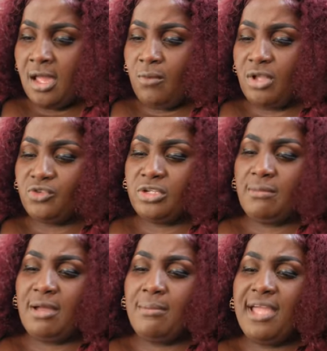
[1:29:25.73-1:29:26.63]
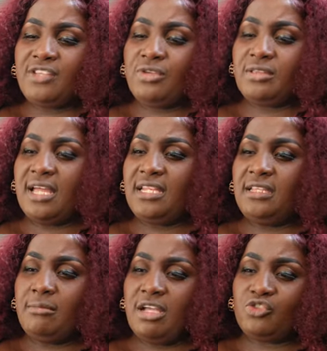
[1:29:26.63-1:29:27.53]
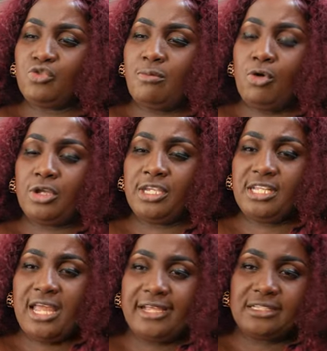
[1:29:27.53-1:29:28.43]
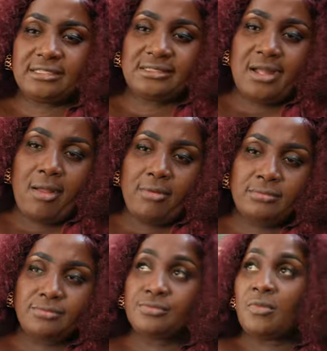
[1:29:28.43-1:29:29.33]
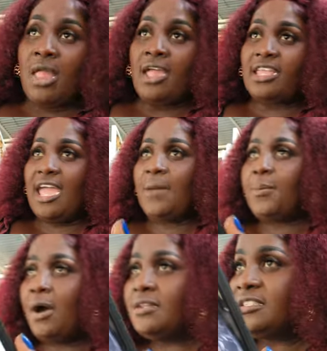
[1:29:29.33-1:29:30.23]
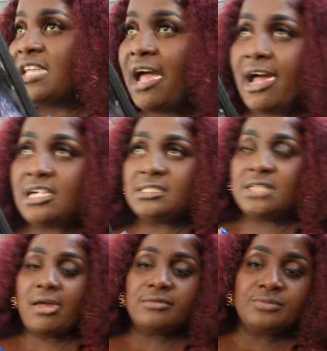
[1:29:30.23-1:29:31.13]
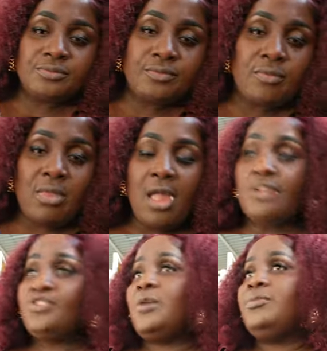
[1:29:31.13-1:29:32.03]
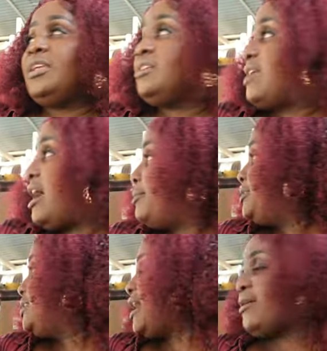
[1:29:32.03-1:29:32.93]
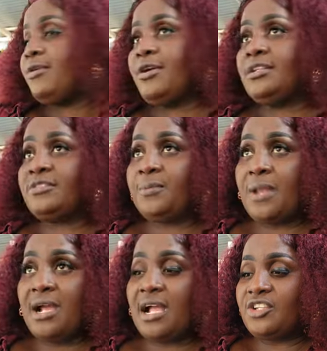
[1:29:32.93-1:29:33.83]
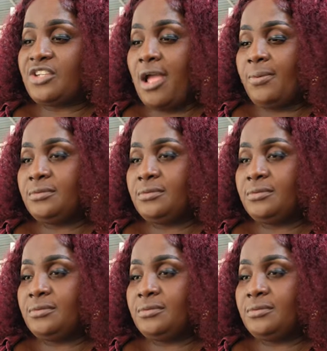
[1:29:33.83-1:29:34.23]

Watch all them I buy drinks and then them I throw up night. Yeah, Ponsa. Some things are happening in my world. It's a planka shop.